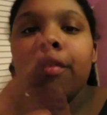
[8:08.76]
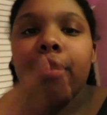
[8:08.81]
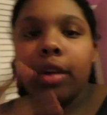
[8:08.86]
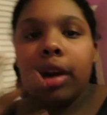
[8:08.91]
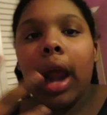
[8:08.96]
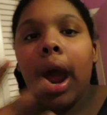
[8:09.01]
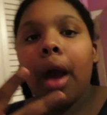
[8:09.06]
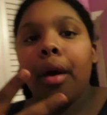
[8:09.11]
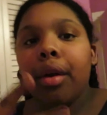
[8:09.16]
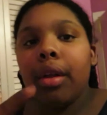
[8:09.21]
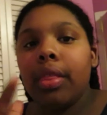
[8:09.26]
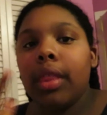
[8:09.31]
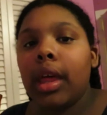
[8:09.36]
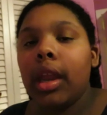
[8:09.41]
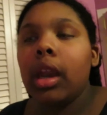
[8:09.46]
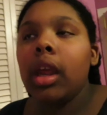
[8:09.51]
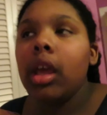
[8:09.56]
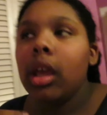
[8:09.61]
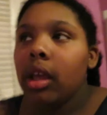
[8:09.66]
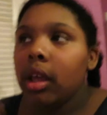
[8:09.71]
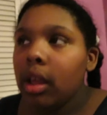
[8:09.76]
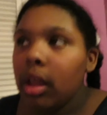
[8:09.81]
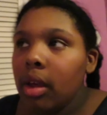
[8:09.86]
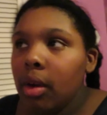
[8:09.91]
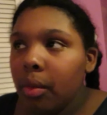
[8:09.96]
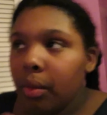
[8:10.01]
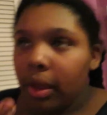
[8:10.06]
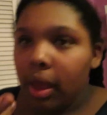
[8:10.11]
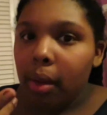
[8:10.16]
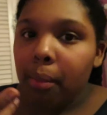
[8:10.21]
for an hour and then
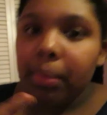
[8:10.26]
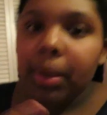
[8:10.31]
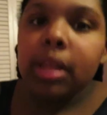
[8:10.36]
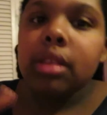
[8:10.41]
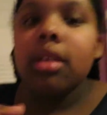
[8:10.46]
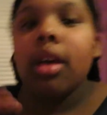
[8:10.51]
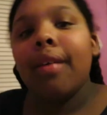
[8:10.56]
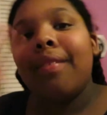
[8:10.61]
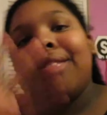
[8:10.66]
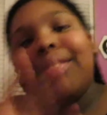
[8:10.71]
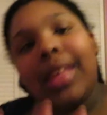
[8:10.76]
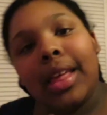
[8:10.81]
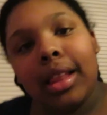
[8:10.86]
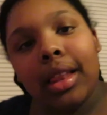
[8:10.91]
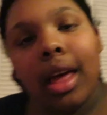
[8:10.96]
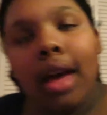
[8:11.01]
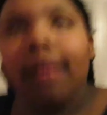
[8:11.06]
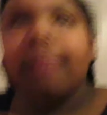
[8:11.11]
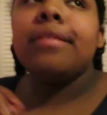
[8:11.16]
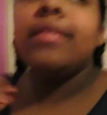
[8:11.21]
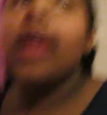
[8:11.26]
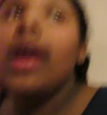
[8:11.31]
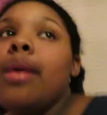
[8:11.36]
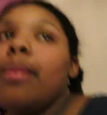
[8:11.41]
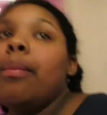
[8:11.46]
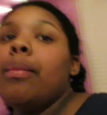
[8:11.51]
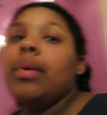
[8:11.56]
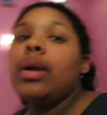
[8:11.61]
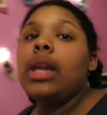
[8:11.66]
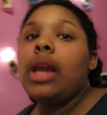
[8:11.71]
we had pizza, they left,
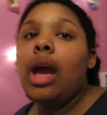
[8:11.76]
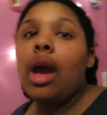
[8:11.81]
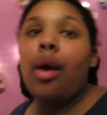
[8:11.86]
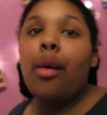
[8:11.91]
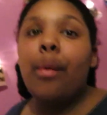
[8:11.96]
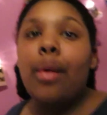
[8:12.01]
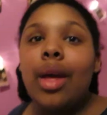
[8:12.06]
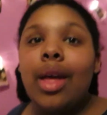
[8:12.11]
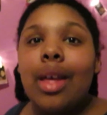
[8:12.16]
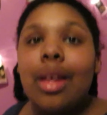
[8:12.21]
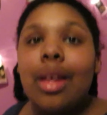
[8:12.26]
and now.